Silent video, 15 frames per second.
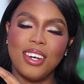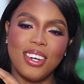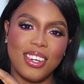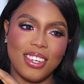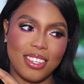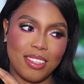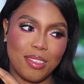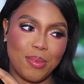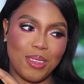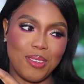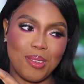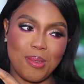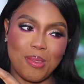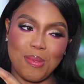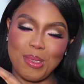Oh, this
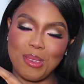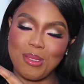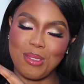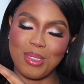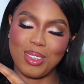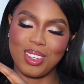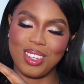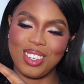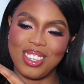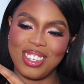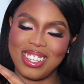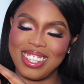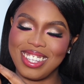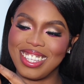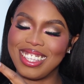perfume smells so
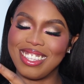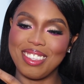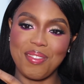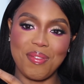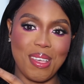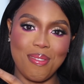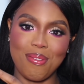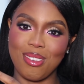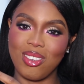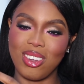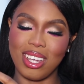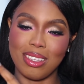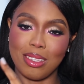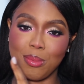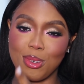good. This is my
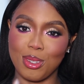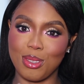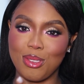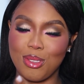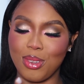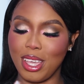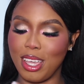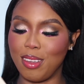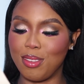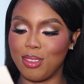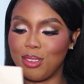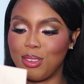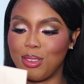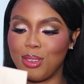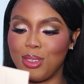favorite among the two I
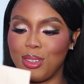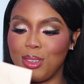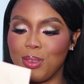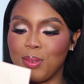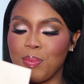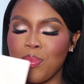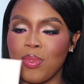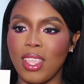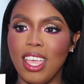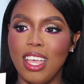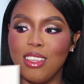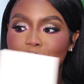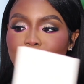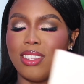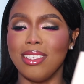have to show you.
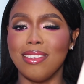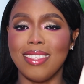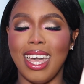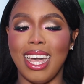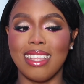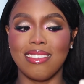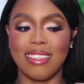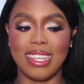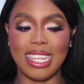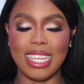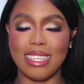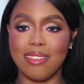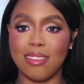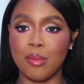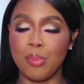So this has an
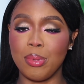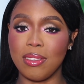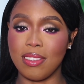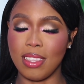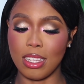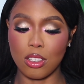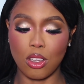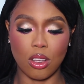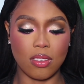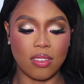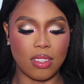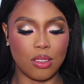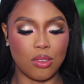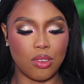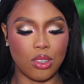18%
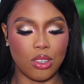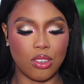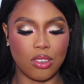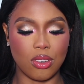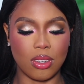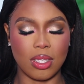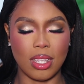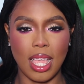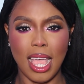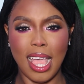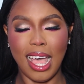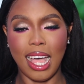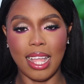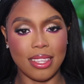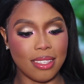concentration,
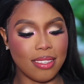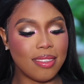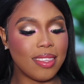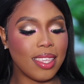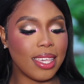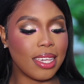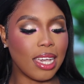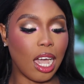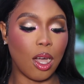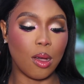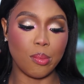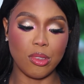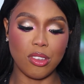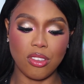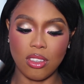and they say
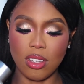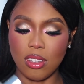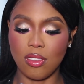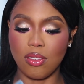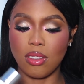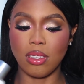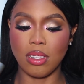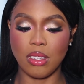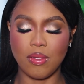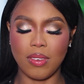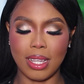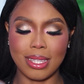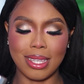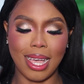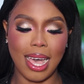our mission is to
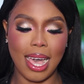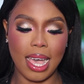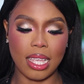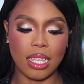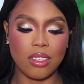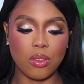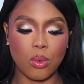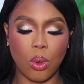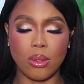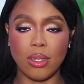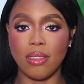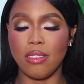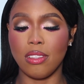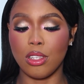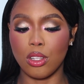deliver the highest
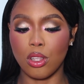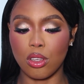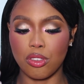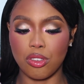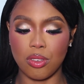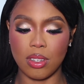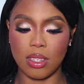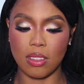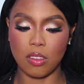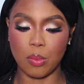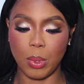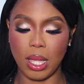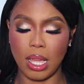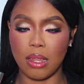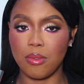quality luxury
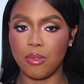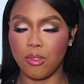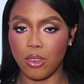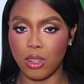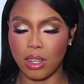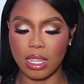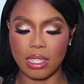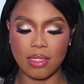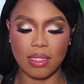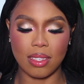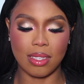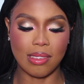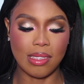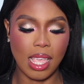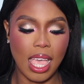inspired
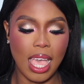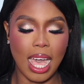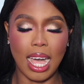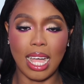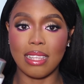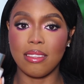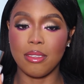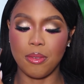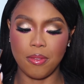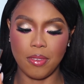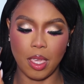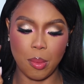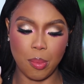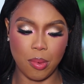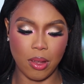fragrances at a
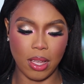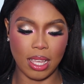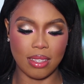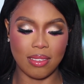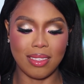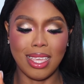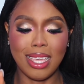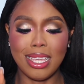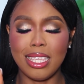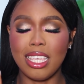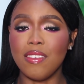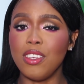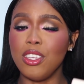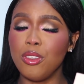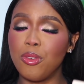fair price,
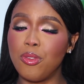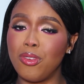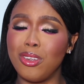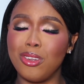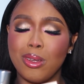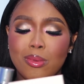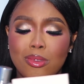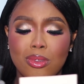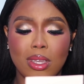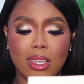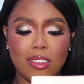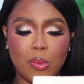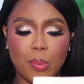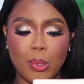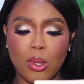giving you freedom to
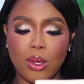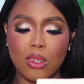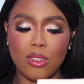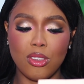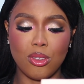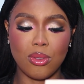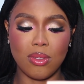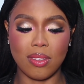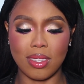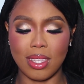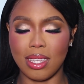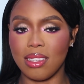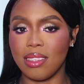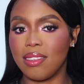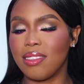explore new
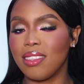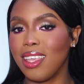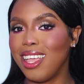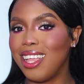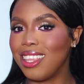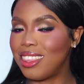scents.